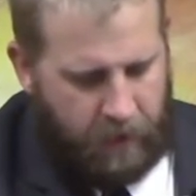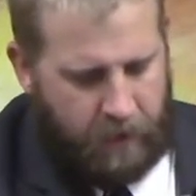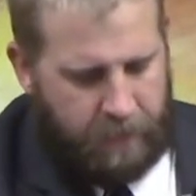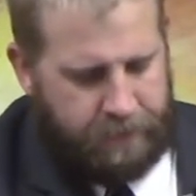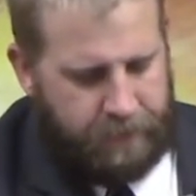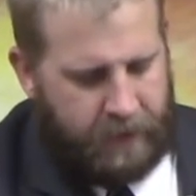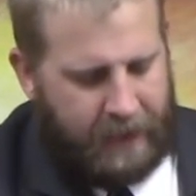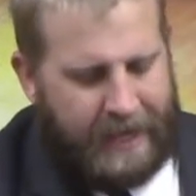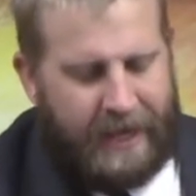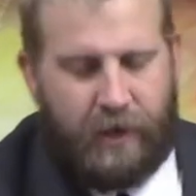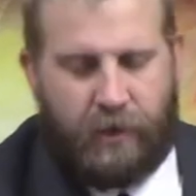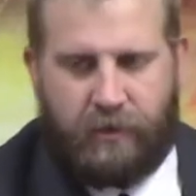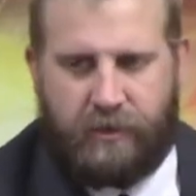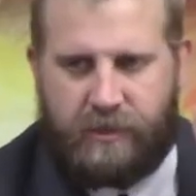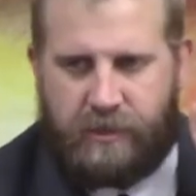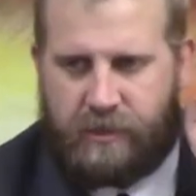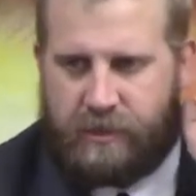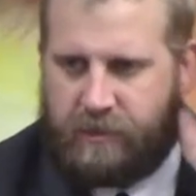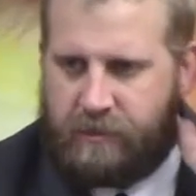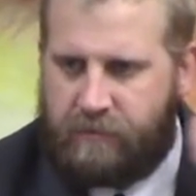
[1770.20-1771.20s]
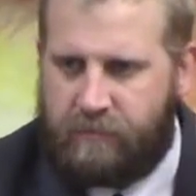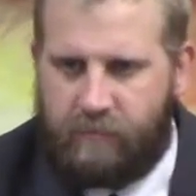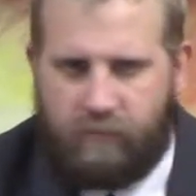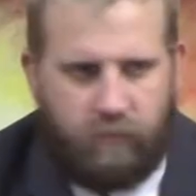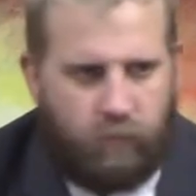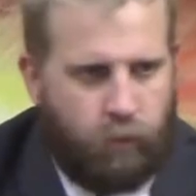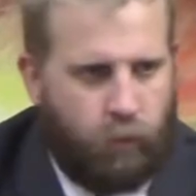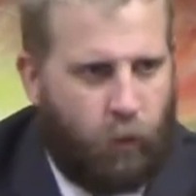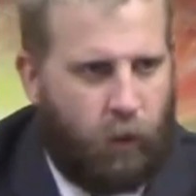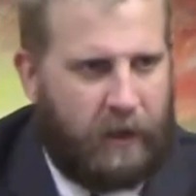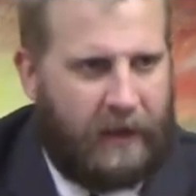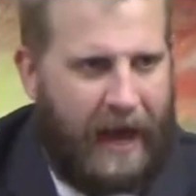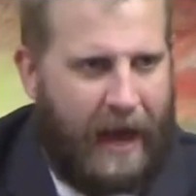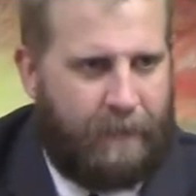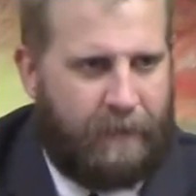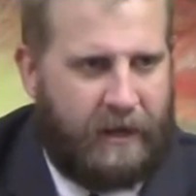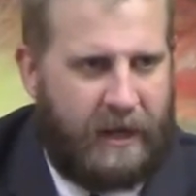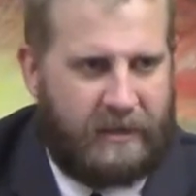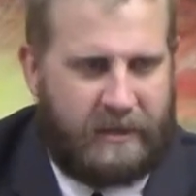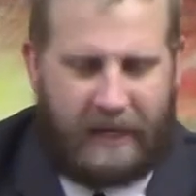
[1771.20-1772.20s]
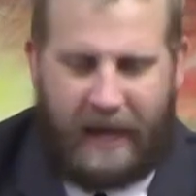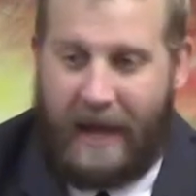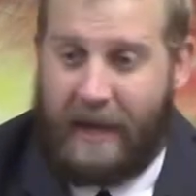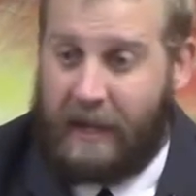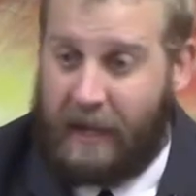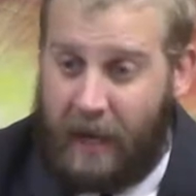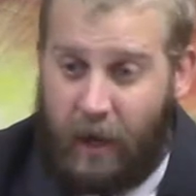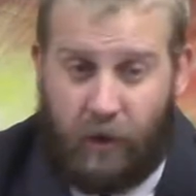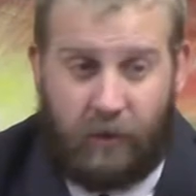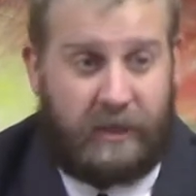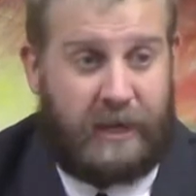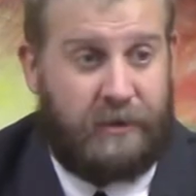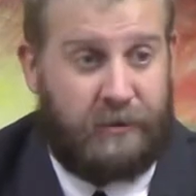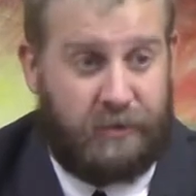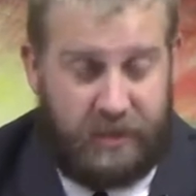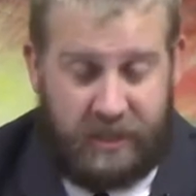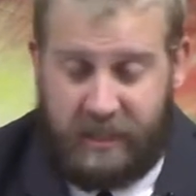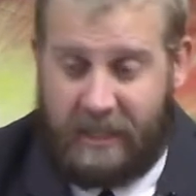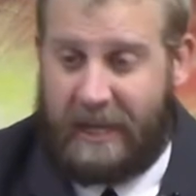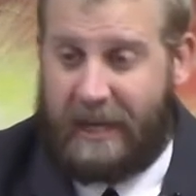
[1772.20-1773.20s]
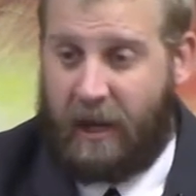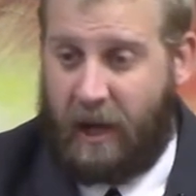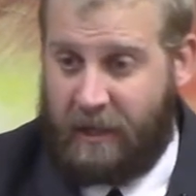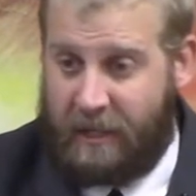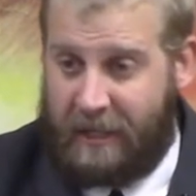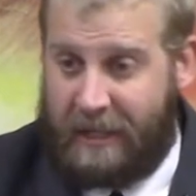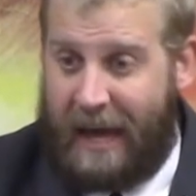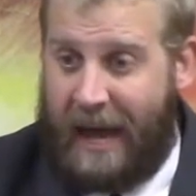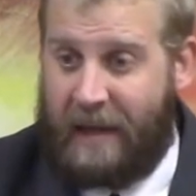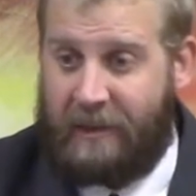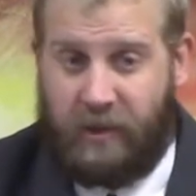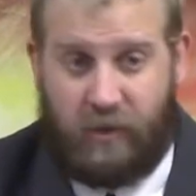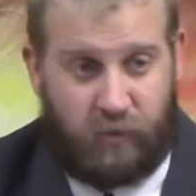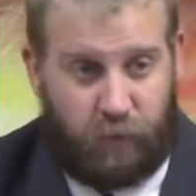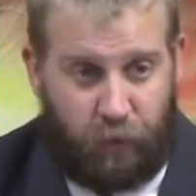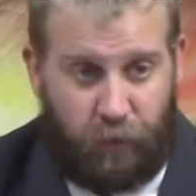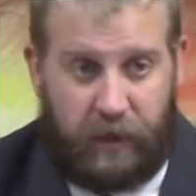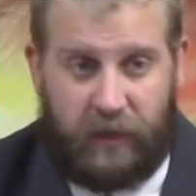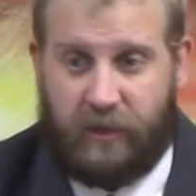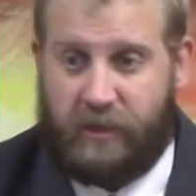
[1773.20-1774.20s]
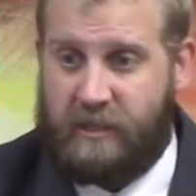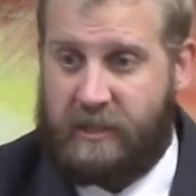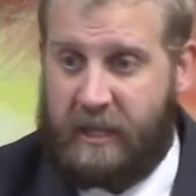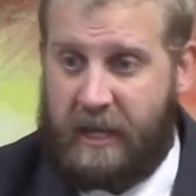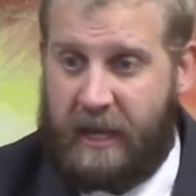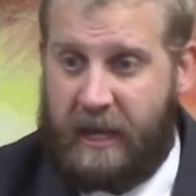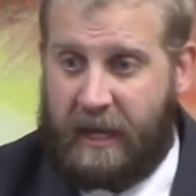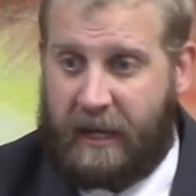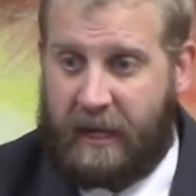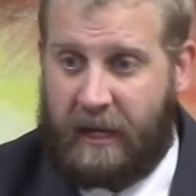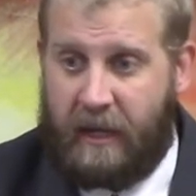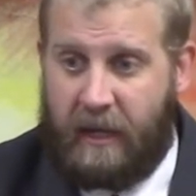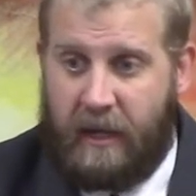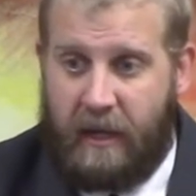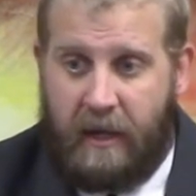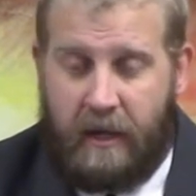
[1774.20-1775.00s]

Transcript: hears what happened to Hezekiah. Here that he was sick unto death. He was real sick.